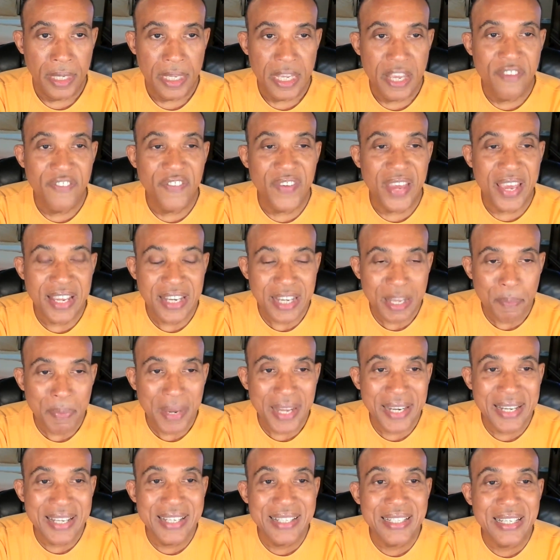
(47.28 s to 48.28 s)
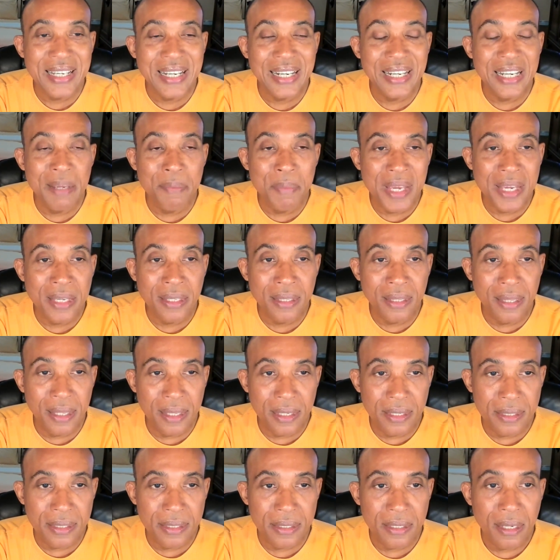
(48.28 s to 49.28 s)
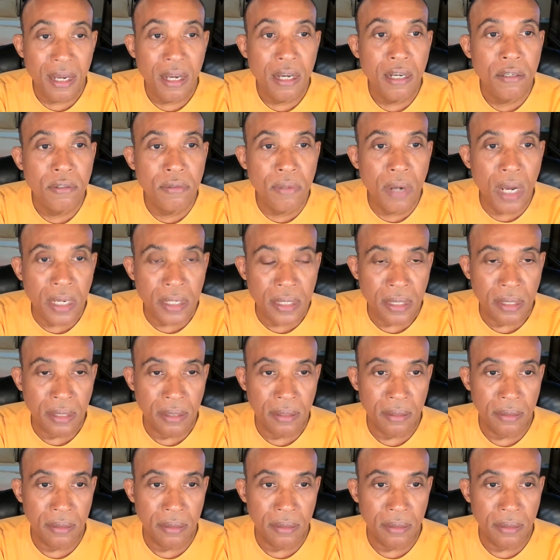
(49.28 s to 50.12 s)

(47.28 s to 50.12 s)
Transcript: If anybody is claiming this, run.